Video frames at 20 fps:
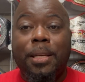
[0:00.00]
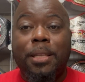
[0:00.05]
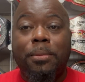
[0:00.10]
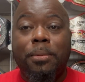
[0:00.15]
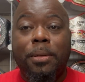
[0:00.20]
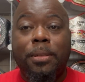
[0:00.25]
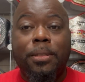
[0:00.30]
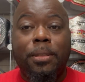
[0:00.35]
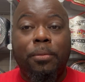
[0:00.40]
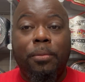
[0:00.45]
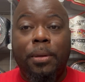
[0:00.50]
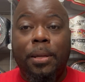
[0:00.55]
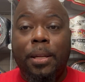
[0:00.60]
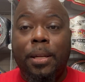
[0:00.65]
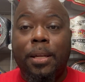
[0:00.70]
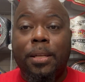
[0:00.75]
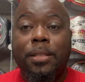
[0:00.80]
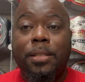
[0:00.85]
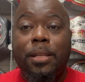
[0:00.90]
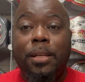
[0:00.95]
especially when
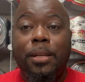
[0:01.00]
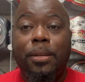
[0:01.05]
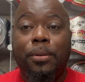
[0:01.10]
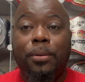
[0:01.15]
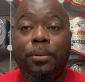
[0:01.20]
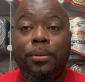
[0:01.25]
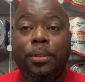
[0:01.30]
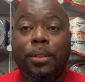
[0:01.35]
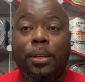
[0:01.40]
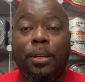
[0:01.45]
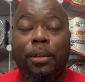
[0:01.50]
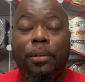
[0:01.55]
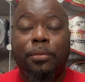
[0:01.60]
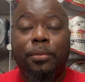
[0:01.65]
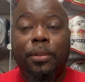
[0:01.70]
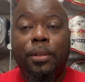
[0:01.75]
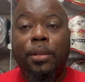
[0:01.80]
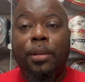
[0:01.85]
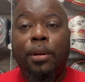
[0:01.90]
NXT goes off.